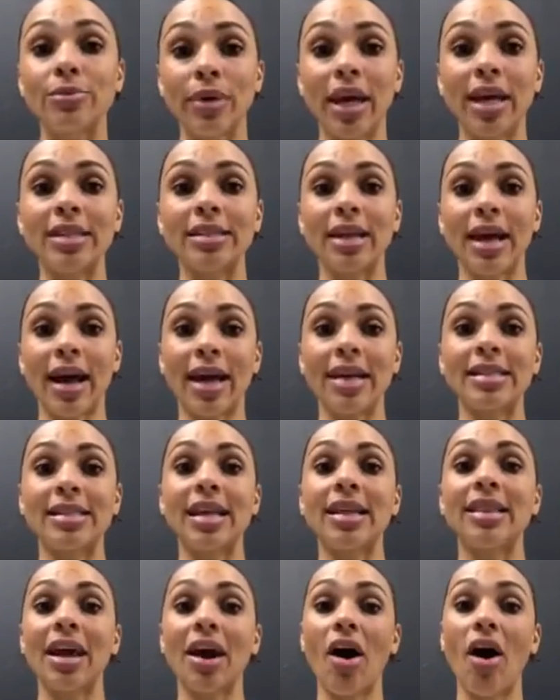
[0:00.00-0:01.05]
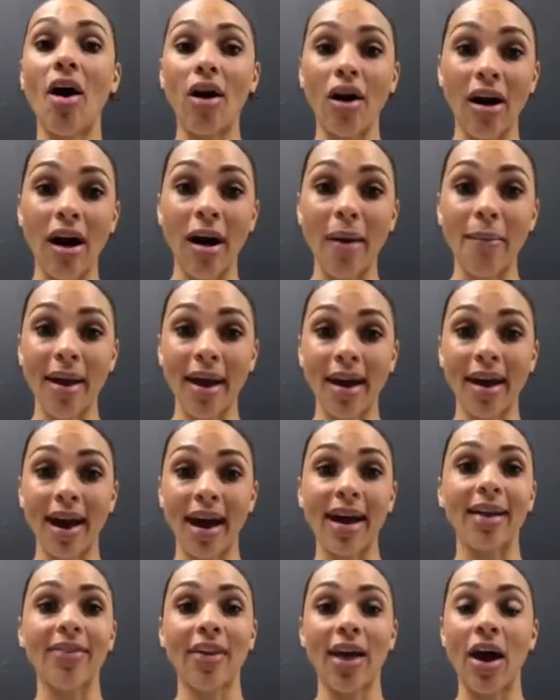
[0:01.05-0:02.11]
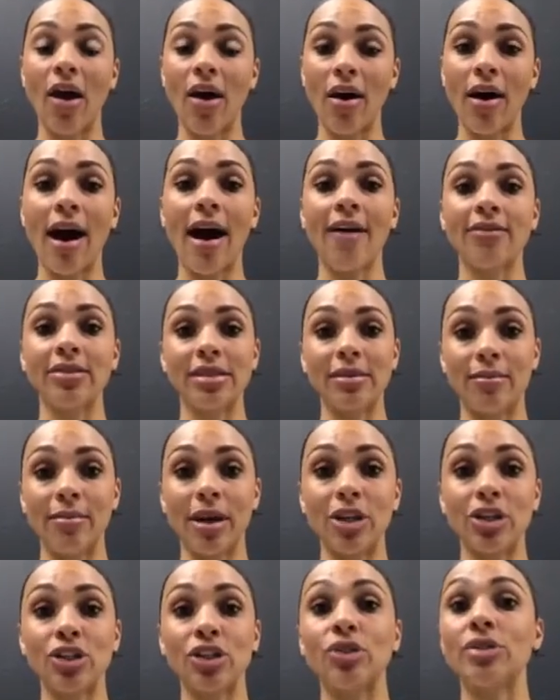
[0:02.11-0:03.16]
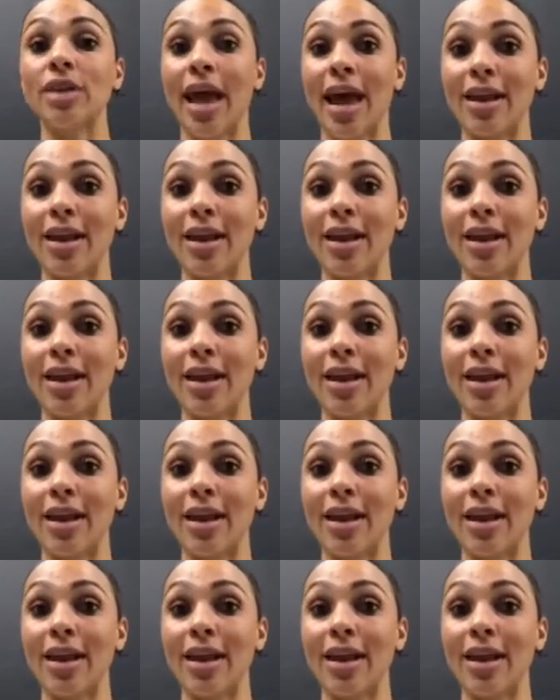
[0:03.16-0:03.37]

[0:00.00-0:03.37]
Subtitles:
because like I said, they all got my gut and they all have some issues.